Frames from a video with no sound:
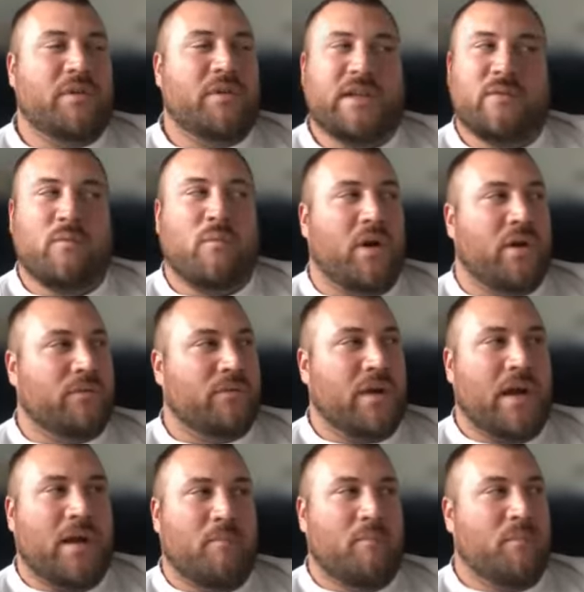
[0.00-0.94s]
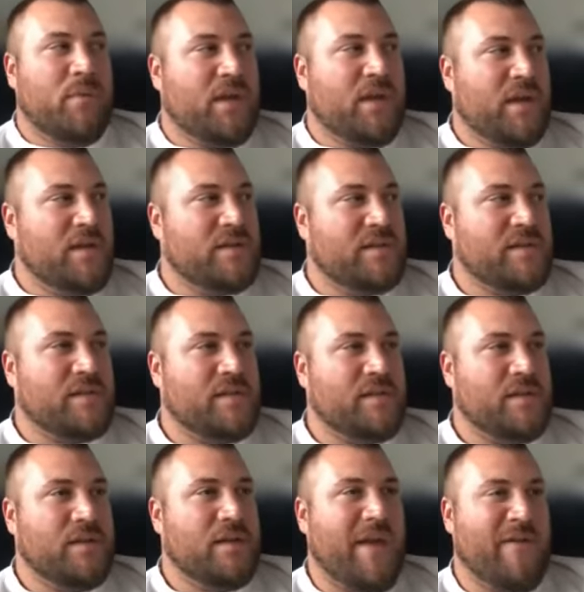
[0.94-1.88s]
didn't 1 rep because
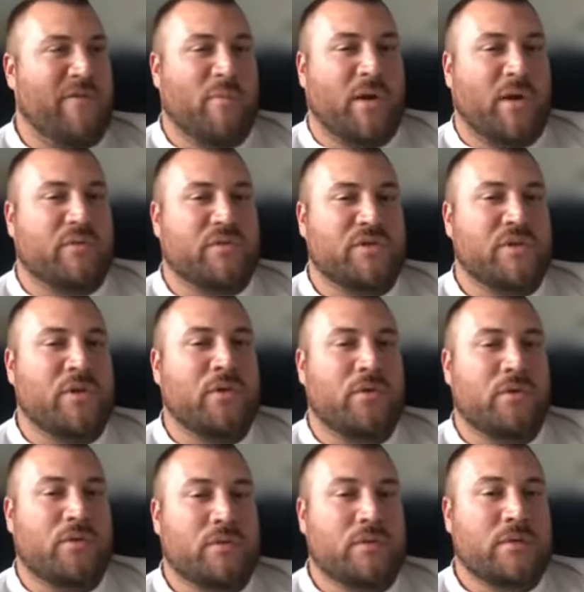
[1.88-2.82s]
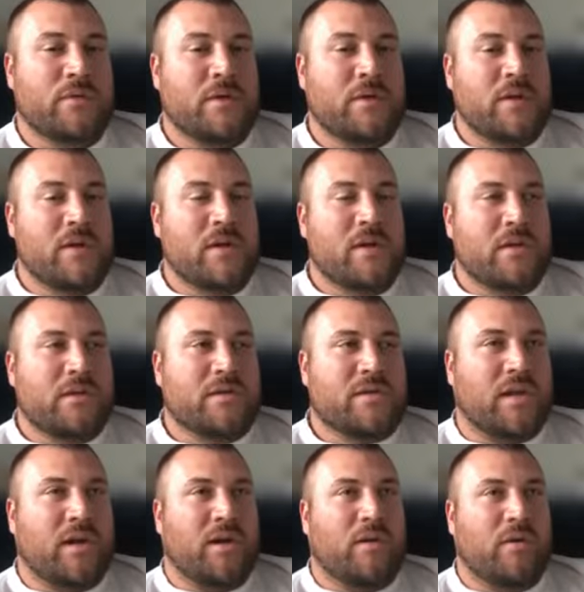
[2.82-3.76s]
everybody was new.
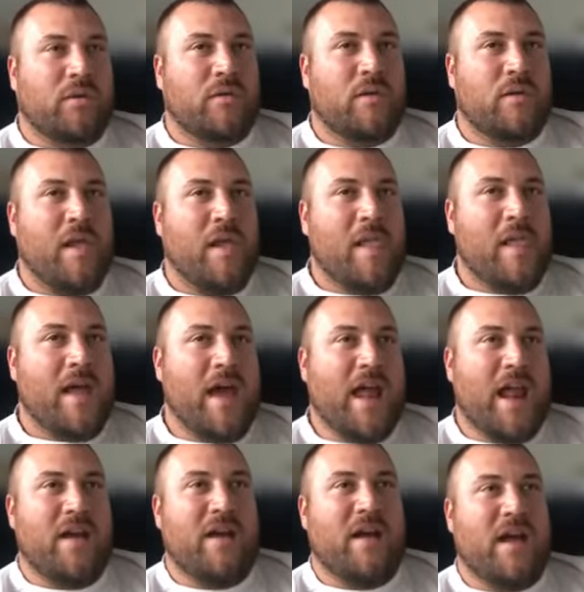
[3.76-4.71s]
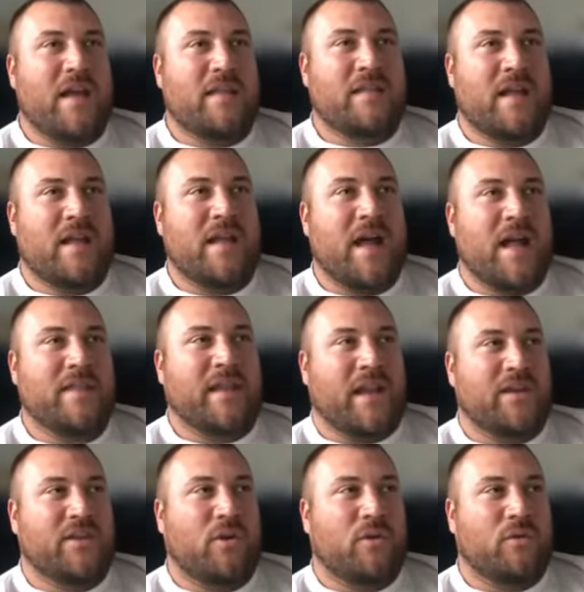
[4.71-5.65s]
So, and not that
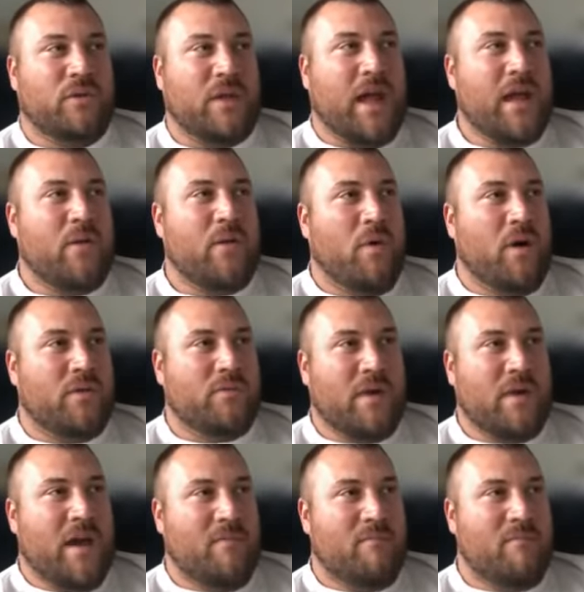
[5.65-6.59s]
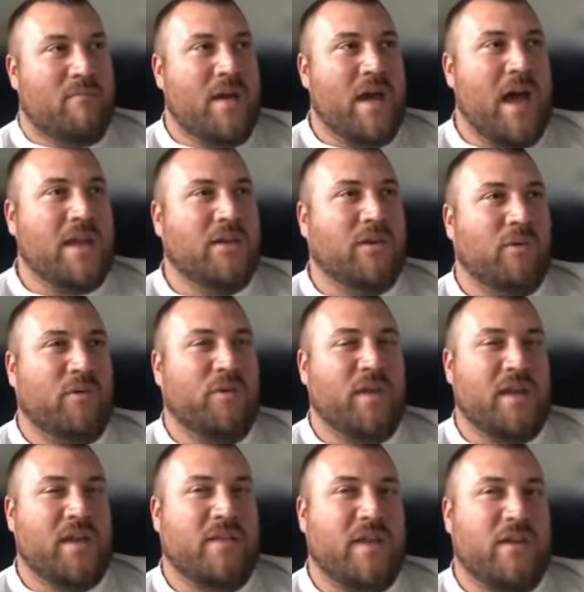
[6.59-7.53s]
I don't like 1 rep, and I don't
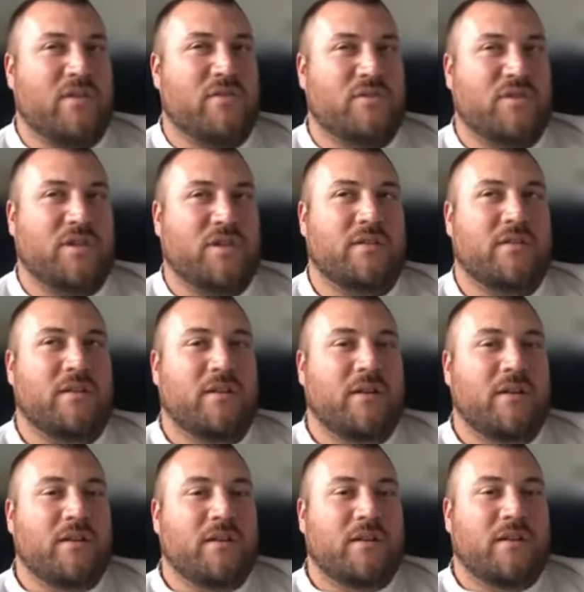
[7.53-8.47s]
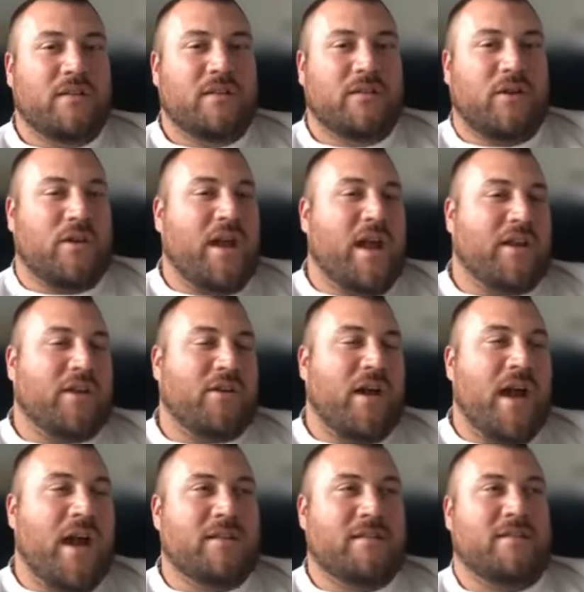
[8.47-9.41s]
think that you should learn how to
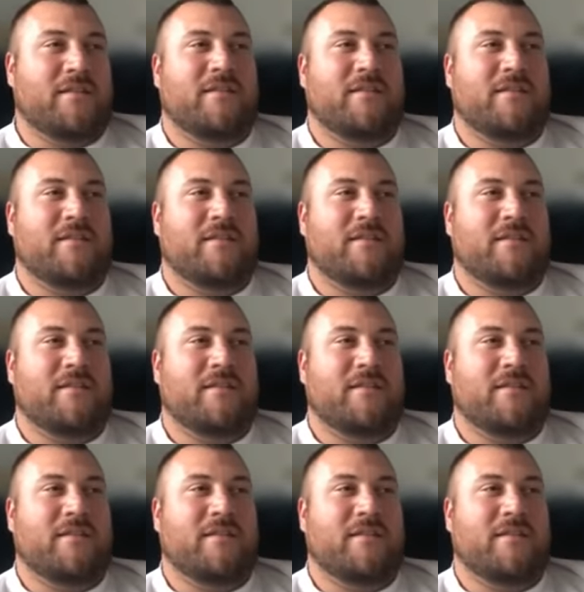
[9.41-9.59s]
grind